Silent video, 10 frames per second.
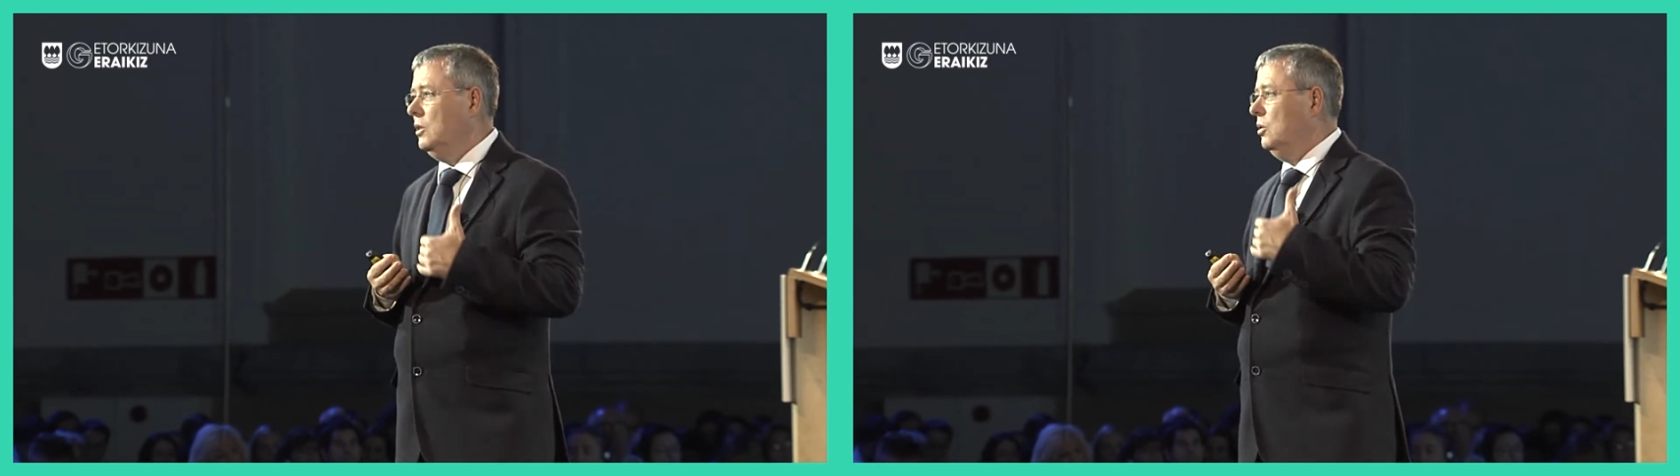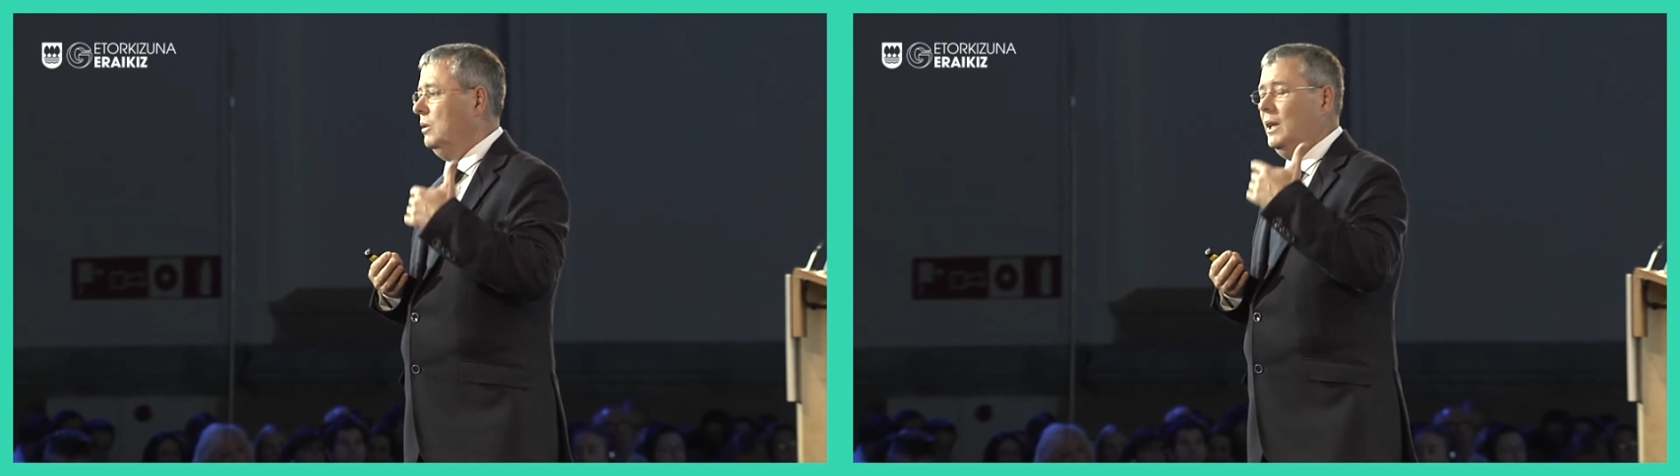
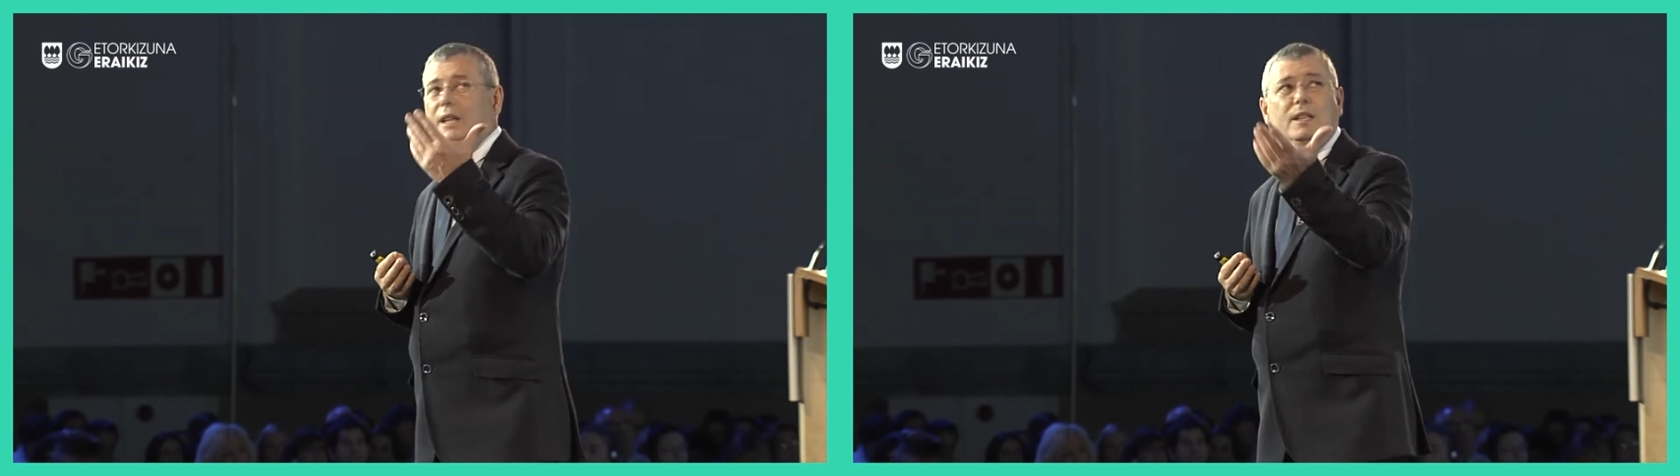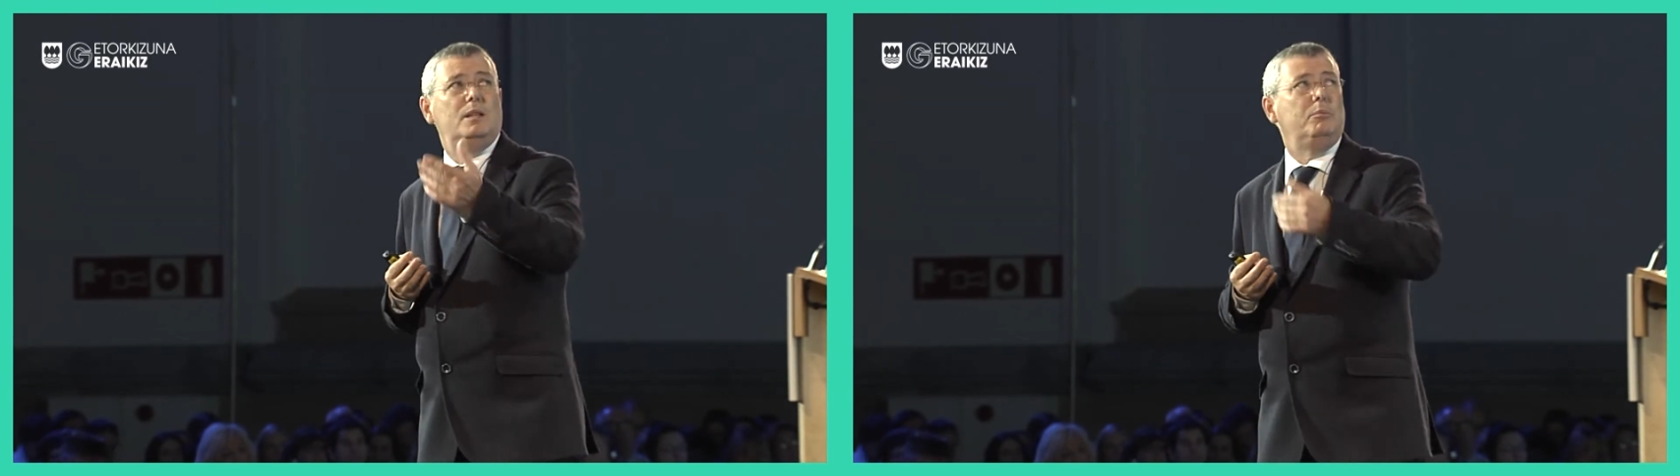so the
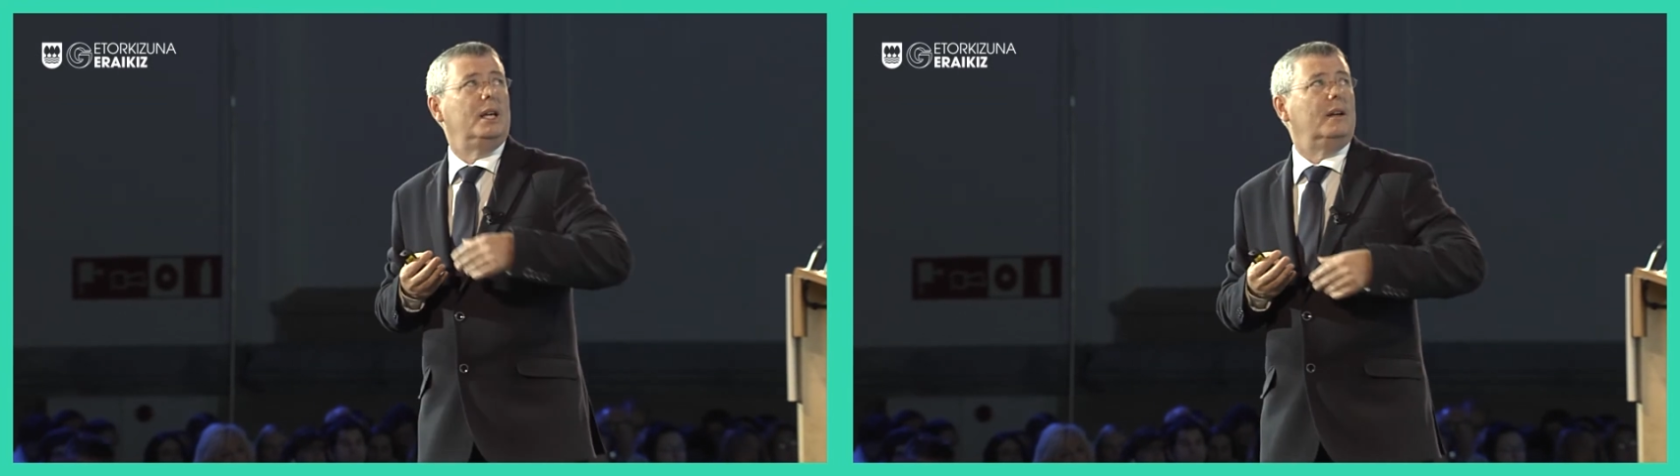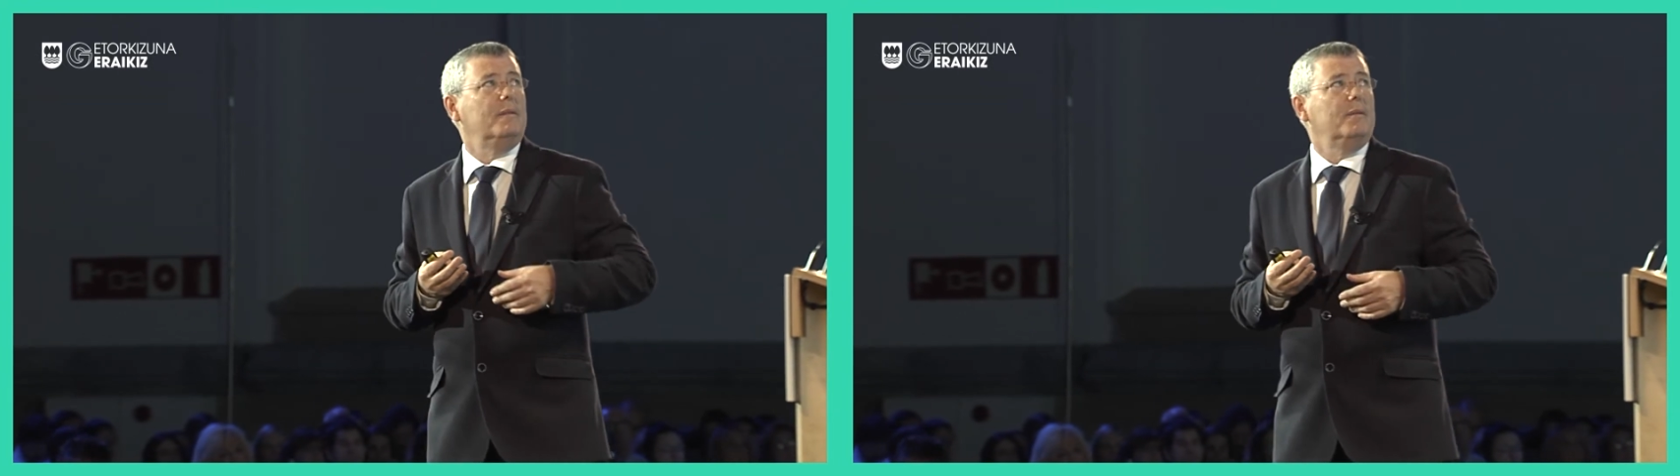
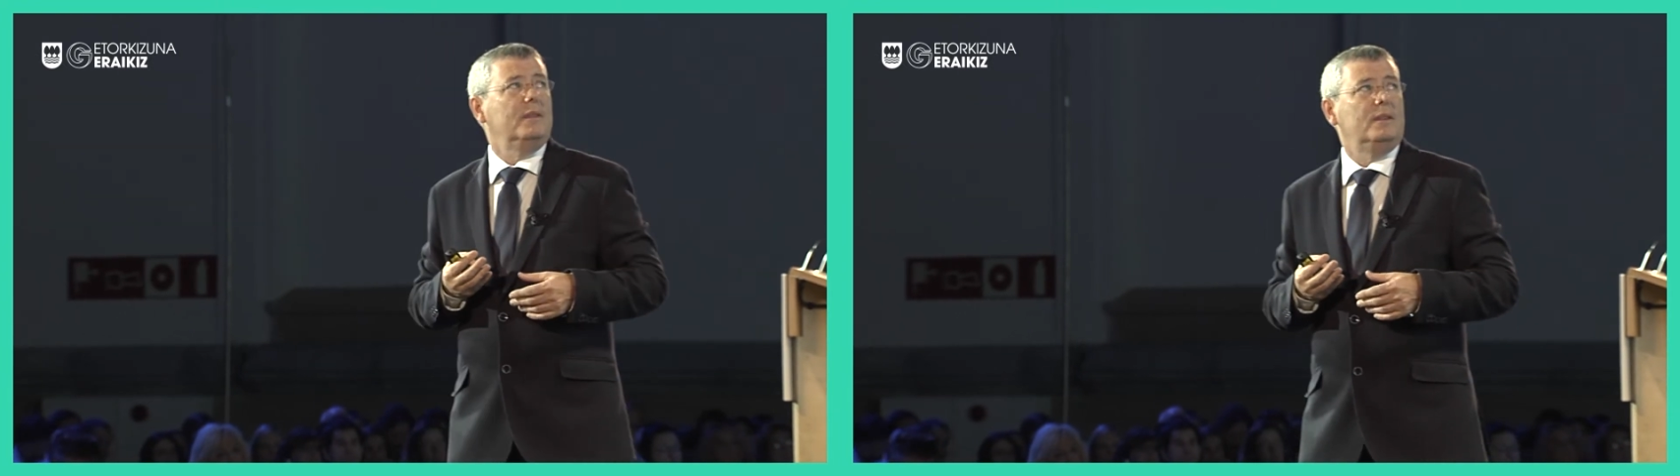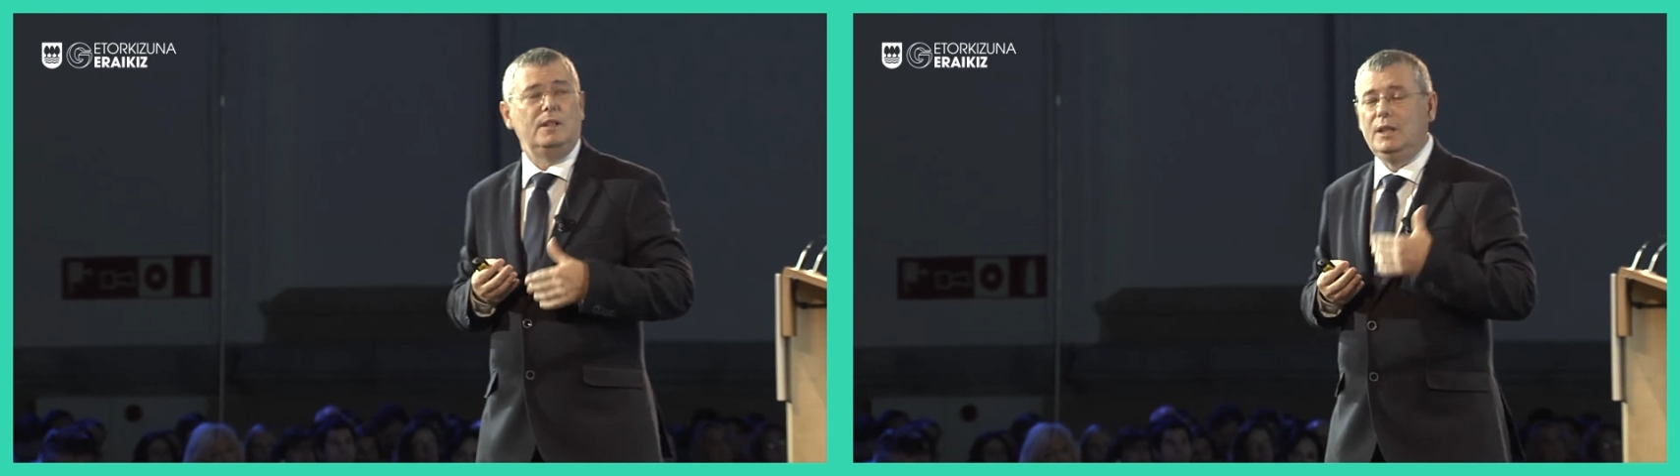academia,
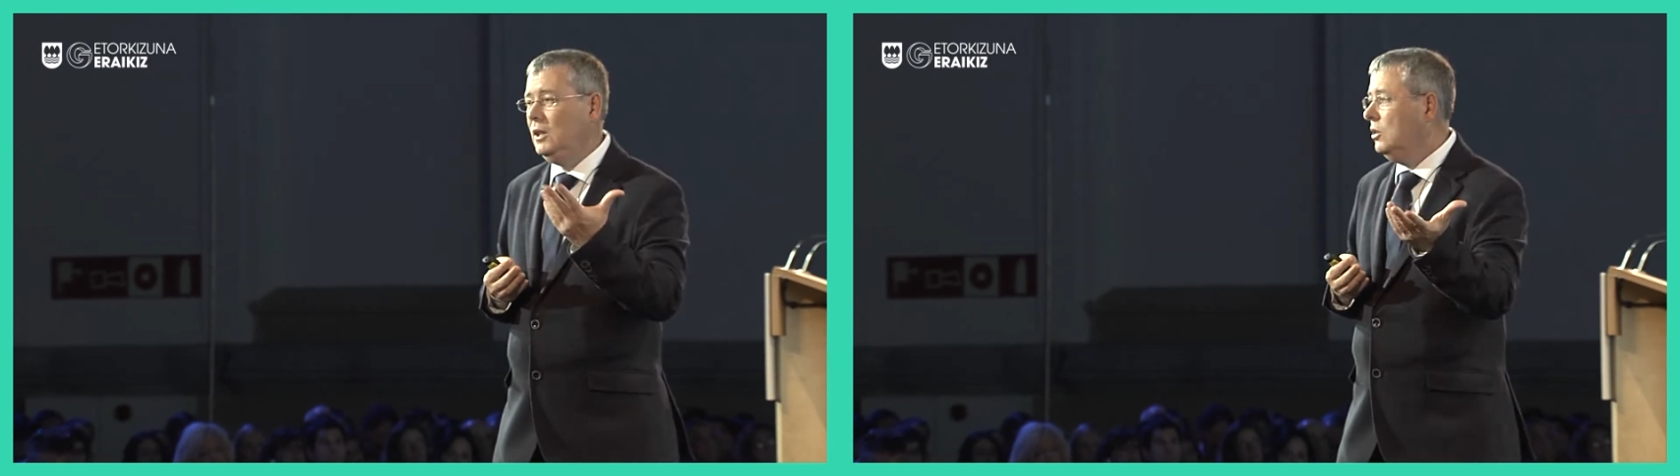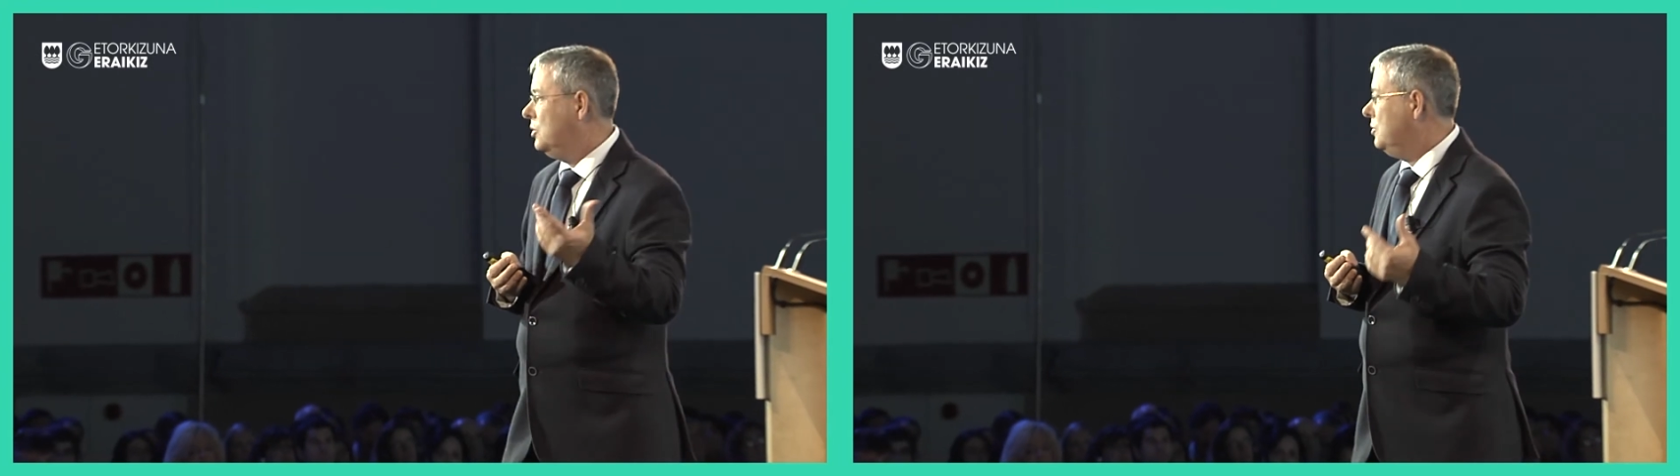the
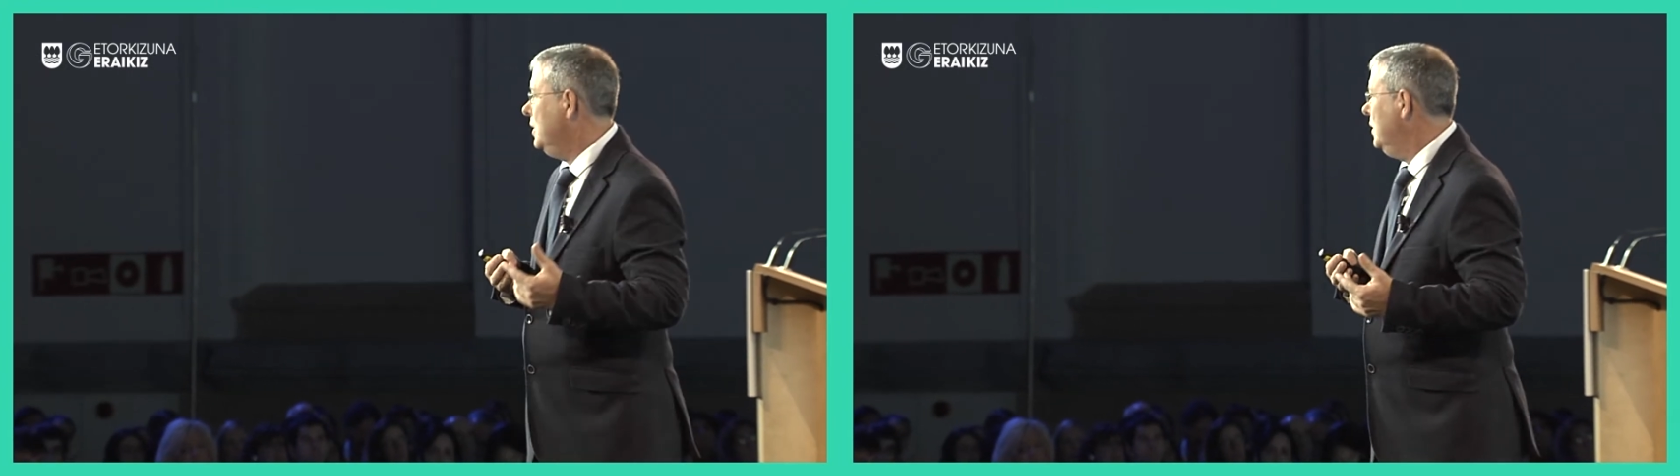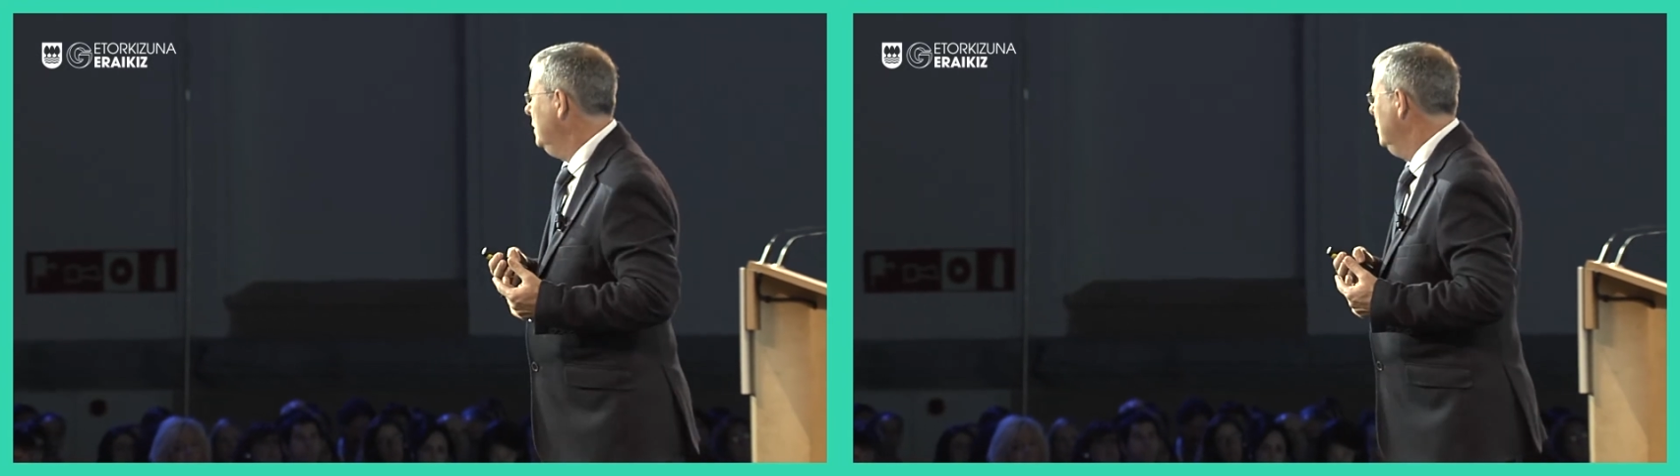industry,